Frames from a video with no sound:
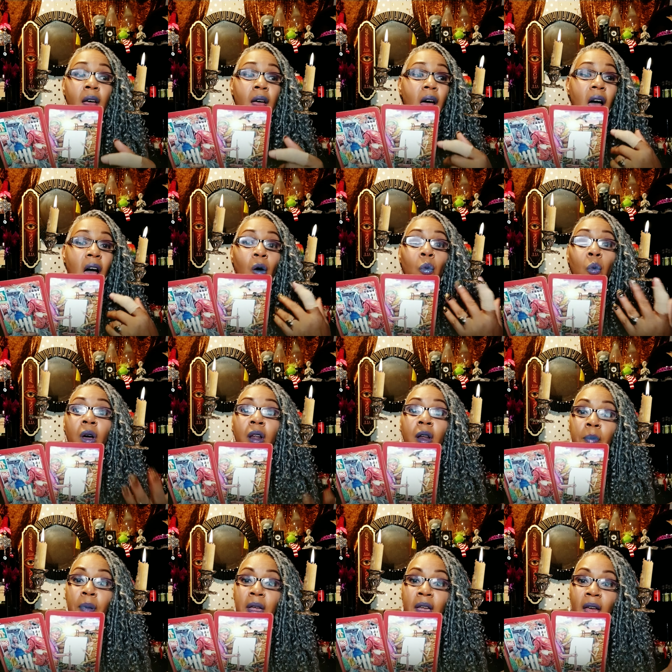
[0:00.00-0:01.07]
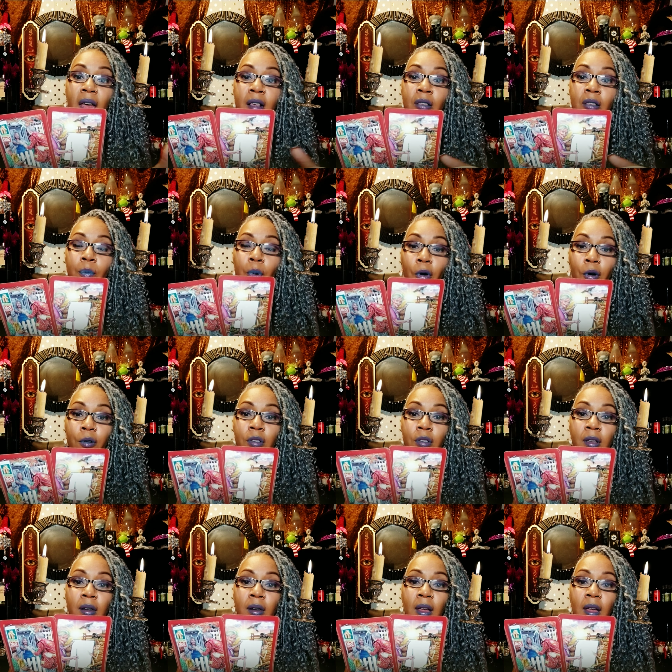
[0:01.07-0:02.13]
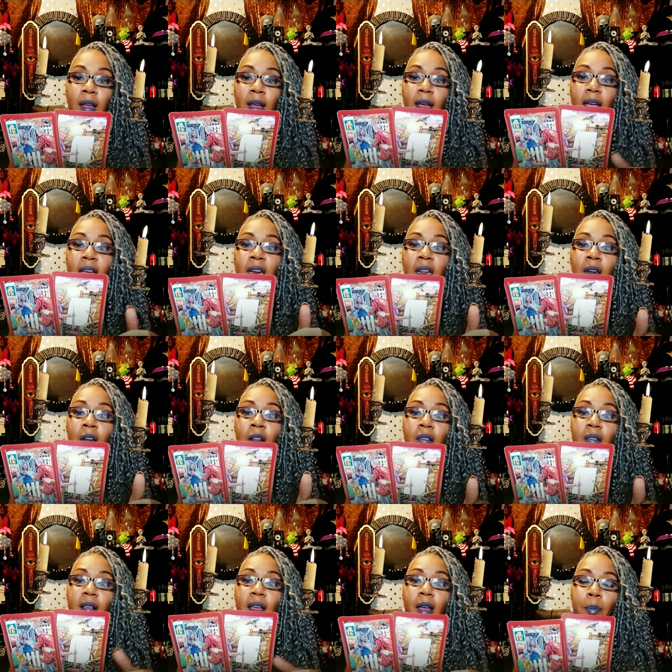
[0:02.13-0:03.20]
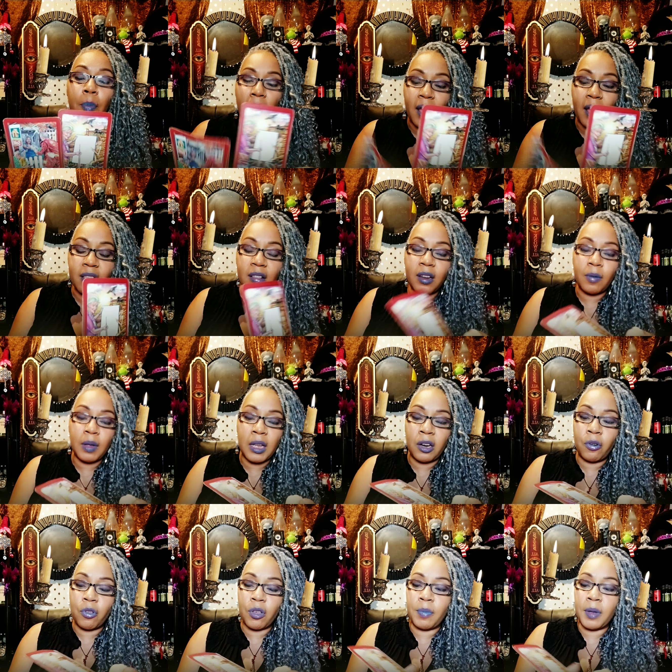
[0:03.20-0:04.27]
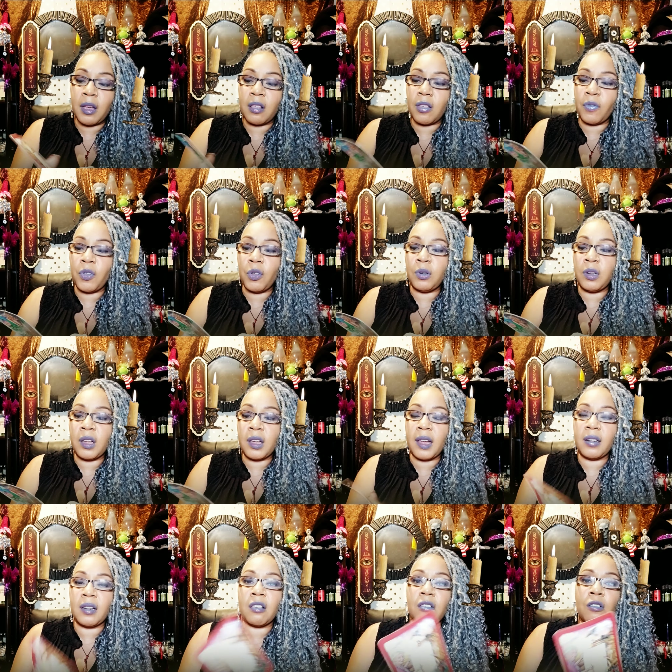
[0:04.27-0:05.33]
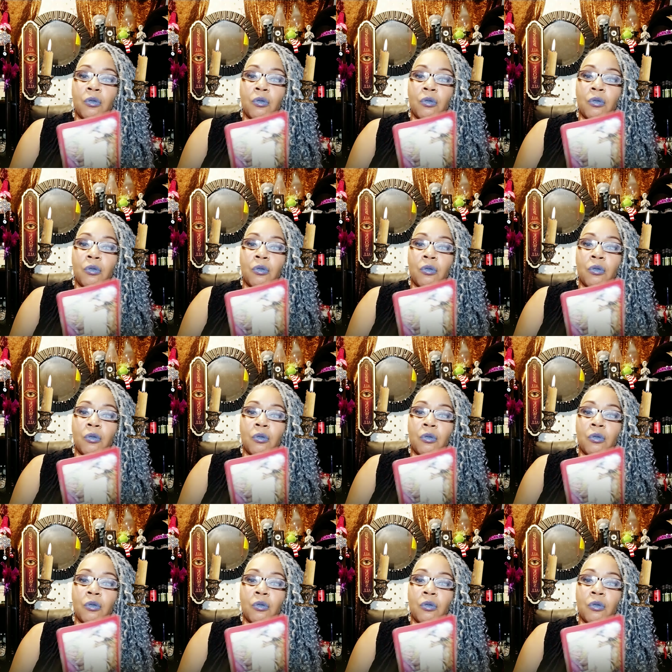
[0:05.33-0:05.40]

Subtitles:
I want to be as a person. And it looks like a positive energy, because if you look at this, this